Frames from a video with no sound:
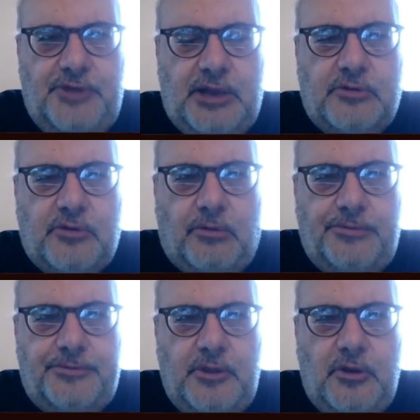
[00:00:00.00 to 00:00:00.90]
real
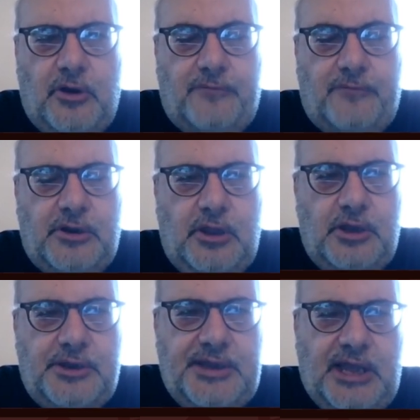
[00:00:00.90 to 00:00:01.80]
growth over a
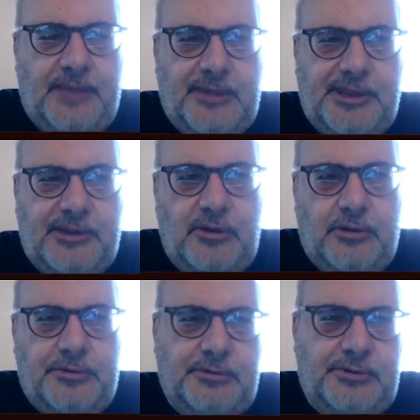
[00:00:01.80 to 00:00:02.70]
long time. As you
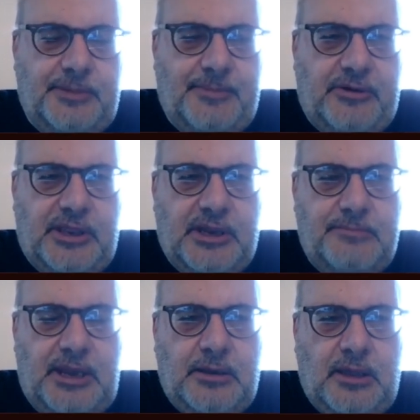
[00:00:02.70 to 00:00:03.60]
know, the
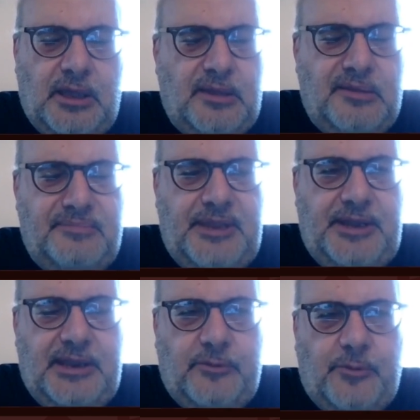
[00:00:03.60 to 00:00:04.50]
American
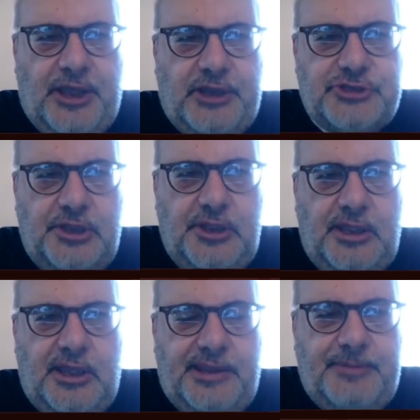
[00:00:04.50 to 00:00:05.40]
median wage
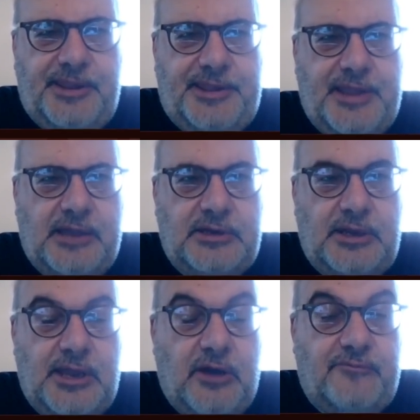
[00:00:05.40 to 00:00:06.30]
has been
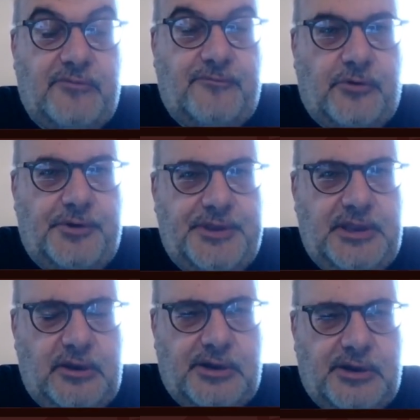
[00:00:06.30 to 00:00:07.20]
stagnant now for 40
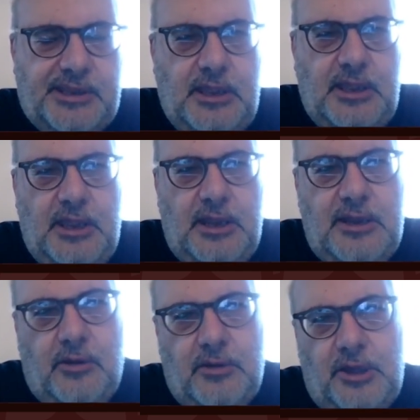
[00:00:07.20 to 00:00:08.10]
years.
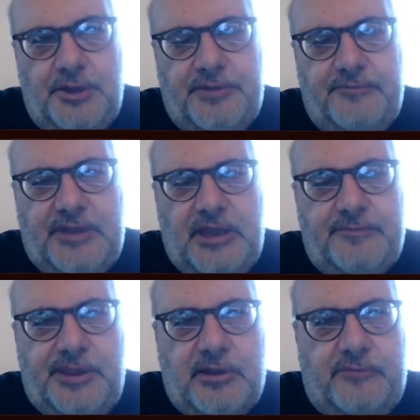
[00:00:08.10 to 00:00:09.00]
Now, a lot of that
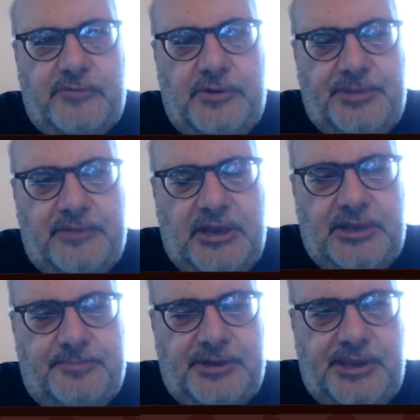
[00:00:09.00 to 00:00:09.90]
was covered by
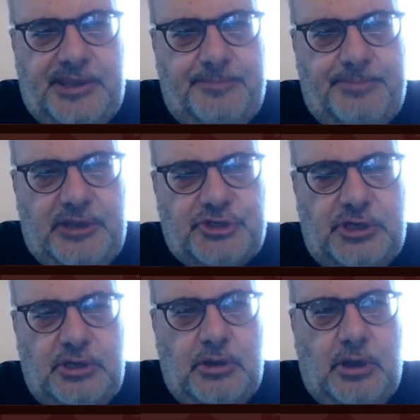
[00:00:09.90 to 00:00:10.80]
greater
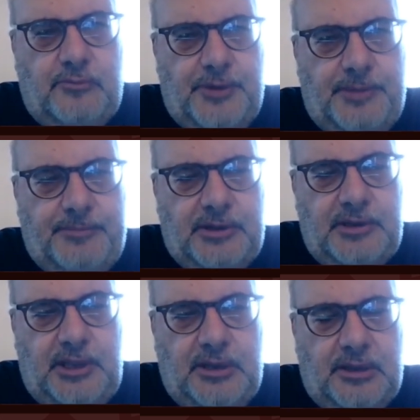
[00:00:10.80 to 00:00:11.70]
participation of women
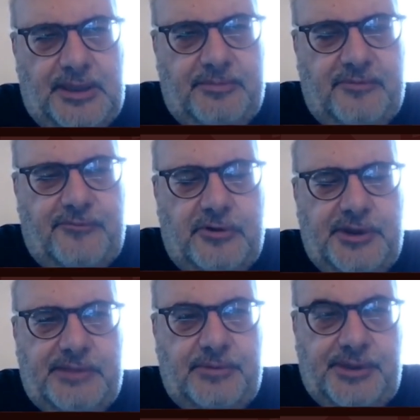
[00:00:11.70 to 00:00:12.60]
in labor
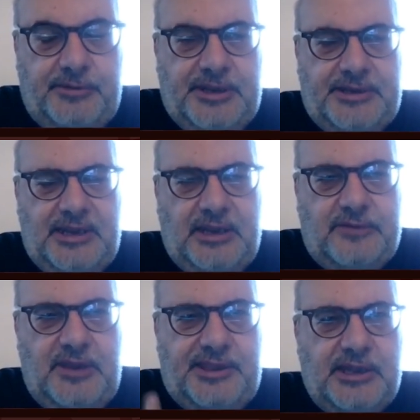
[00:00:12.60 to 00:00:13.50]
force, so that
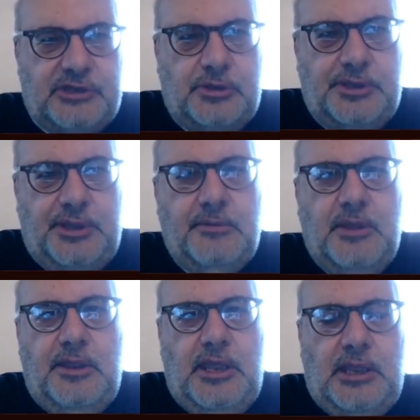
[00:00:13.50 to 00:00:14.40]
increased actually
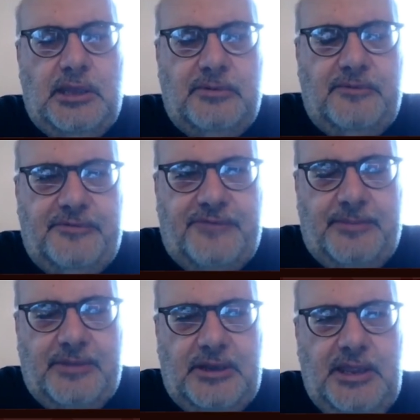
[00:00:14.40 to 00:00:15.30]
income of the
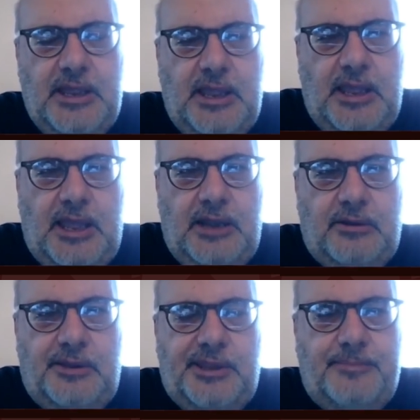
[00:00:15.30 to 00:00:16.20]
family, and
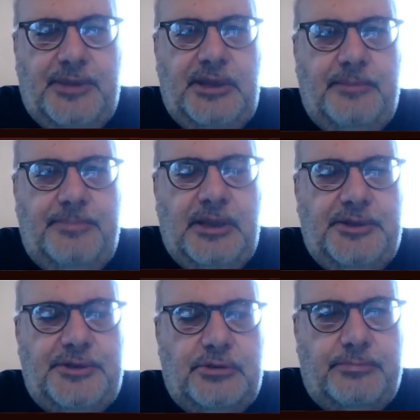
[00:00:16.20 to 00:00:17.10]
also by the
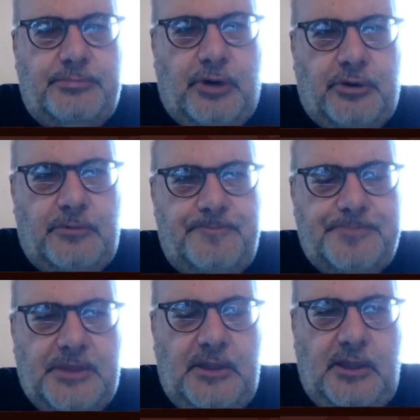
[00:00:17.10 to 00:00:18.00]
ability to borrow,
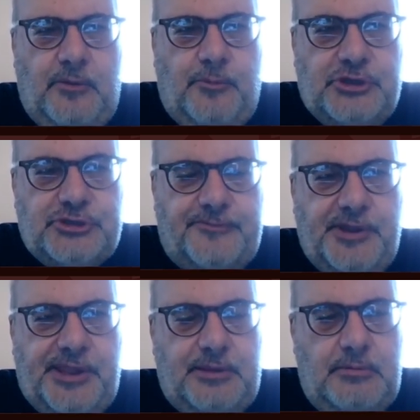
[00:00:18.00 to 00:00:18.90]
which of
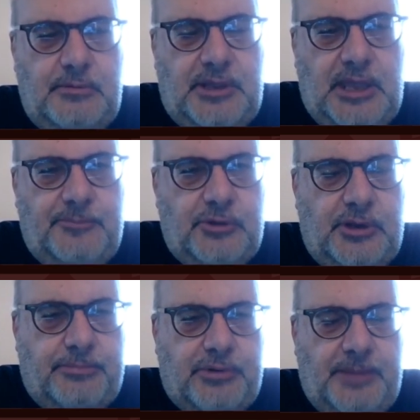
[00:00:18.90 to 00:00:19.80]
course came to
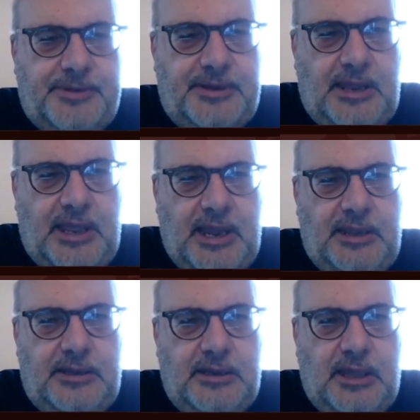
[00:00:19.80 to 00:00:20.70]
an abrupt
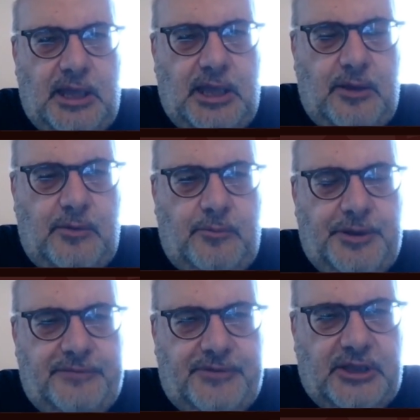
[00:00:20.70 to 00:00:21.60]
end with
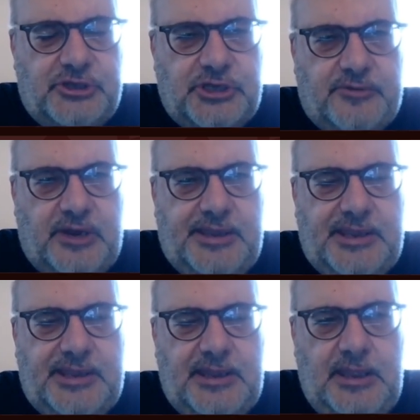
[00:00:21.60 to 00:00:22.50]
the financial
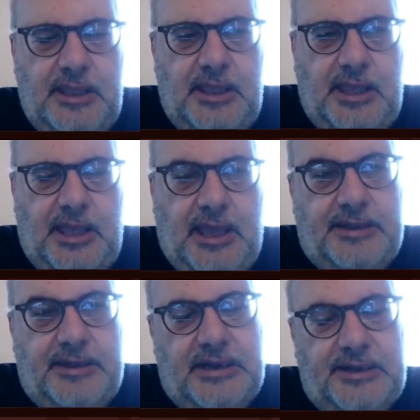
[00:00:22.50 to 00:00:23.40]
crisis.
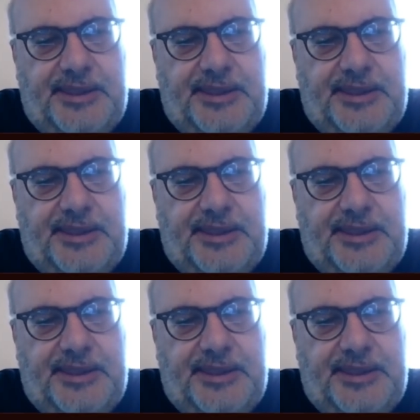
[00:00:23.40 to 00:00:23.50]
And then at